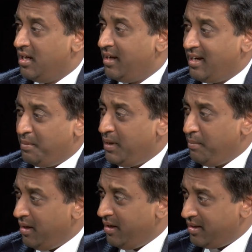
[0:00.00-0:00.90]
Can it be
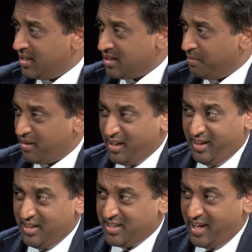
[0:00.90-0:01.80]
applied, this type of
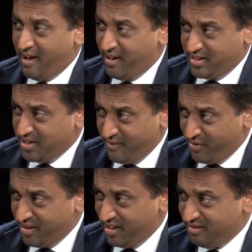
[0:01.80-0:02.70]
thinking, to
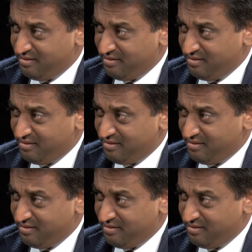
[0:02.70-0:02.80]
everything?